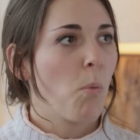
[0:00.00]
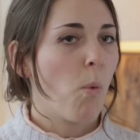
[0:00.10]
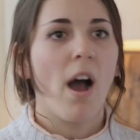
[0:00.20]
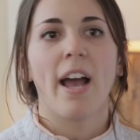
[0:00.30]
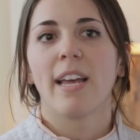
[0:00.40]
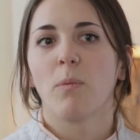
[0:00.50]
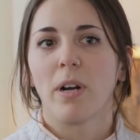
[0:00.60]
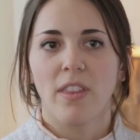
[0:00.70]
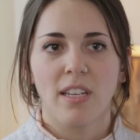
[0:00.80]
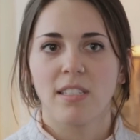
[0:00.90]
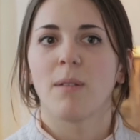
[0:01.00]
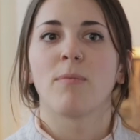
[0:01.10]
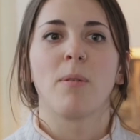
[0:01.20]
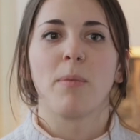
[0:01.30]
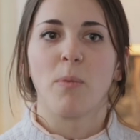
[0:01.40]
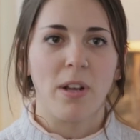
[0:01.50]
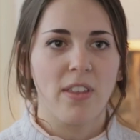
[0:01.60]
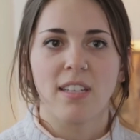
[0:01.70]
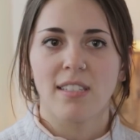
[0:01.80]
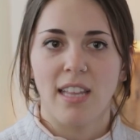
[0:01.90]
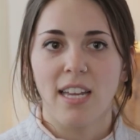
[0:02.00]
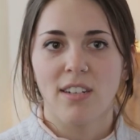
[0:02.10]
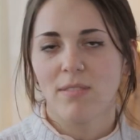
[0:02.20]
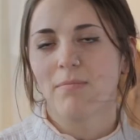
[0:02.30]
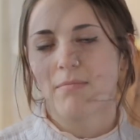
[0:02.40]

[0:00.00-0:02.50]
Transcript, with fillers: why and where things come from and where things land.